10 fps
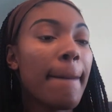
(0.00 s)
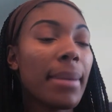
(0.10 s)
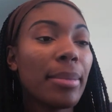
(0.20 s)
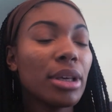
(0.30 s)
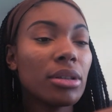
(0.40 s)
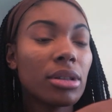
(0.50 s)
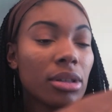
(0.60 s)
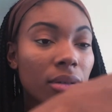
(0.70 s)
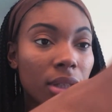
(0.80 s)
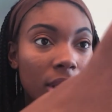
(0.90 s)
I'm gonna use
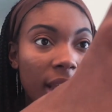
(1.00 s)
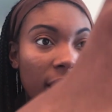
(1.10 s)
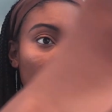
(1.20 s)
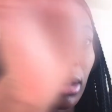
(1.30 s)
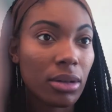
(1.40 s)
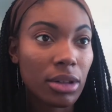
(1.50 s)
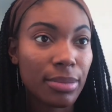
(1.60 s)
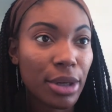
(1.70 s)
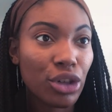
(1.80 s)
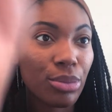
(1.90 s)
this like little
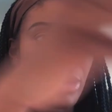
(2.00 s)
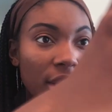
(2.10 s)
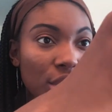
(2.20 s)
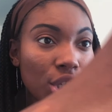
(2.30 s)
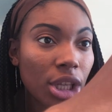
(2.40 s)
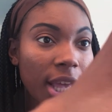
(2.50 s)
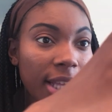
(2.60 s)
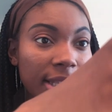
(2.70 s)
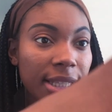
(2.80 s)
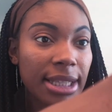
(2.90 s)
smudger brush to like
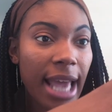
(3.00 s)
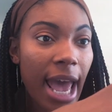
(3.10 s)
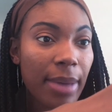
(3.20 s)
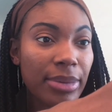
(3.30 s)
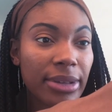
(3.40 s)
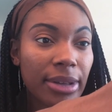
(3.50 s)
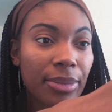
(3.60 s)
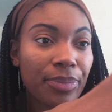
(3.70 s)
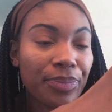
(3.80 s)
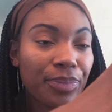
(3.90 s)
dab
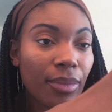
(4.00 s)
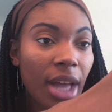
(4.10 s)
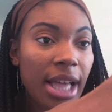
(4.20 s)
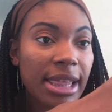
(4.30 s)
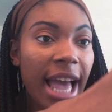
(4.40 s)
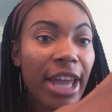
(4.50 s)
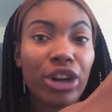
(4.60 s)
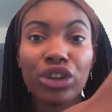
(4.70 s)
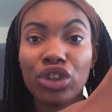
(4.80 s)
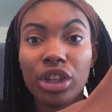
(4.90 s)
a
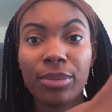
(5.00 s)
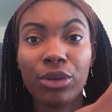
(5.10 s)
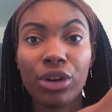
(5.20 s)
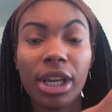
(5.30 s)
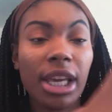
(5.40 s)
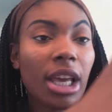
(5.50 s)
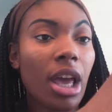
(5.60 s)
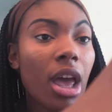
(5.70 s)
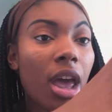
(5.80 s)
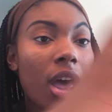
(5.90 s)
lighter shimmery
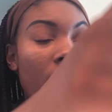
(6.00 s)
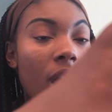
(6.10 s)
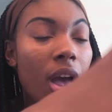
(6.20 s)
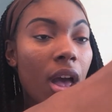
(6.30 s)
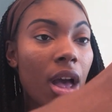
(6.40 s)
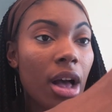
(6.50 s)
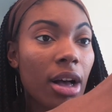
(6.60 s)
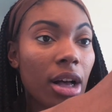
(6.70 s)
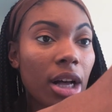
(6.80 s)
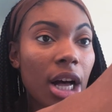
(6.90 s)

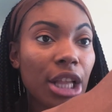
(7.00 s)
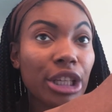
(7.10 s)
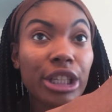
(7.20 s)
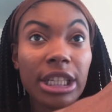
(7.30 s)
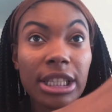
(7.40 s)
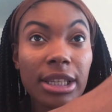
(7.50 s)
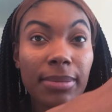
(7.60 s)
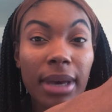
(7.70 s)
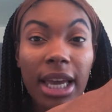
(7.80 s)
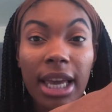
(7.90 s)
color into
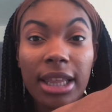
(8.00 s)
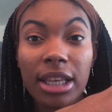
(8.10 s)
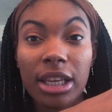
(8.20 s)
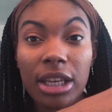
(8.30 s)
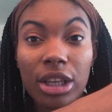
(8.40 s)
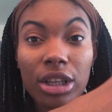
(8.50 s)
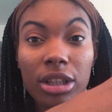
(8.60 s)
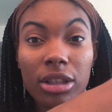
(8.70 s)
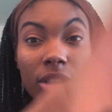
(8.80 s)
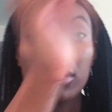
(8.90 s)
the
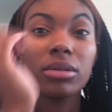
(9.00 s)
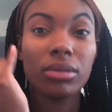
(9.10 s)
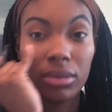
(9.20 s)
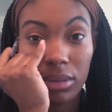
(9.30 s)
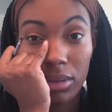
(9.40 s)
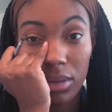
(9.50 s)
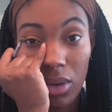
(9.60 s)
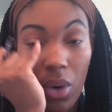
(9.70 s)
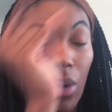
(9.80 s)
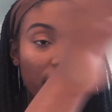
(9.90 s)

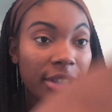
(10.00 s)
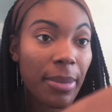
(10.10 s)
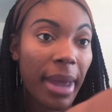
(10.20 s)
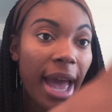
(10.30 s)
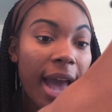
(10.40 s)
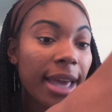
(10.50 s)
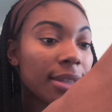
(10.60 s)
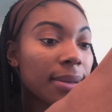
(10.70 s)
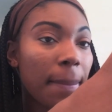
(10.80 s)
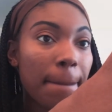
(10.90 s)
corners of my eyes.